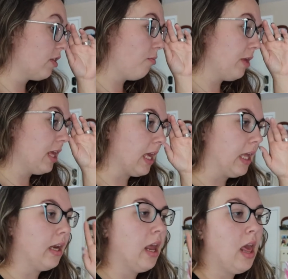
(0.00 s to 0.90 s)
the
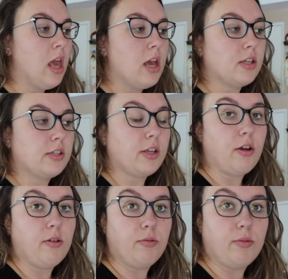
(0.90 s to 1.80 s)
weekend.
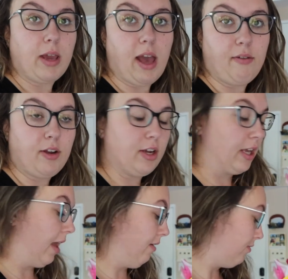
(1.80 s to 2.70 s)
So we have her
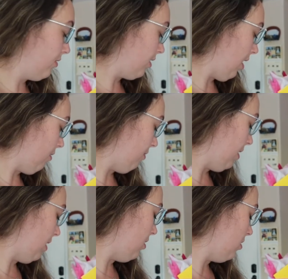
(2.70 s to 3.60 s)
gift
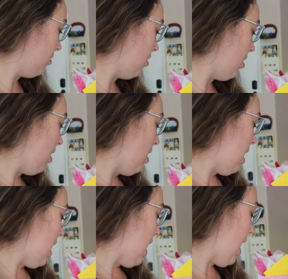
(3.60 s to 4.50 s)
going.
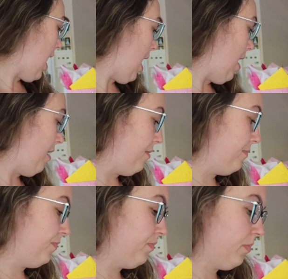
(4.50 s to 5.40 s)

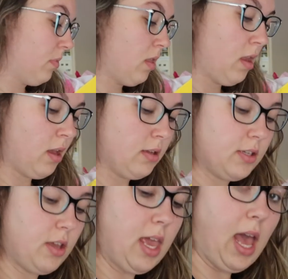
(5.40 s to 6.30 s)
Um,
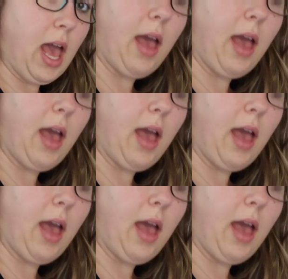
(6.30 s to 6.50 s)
so yeah,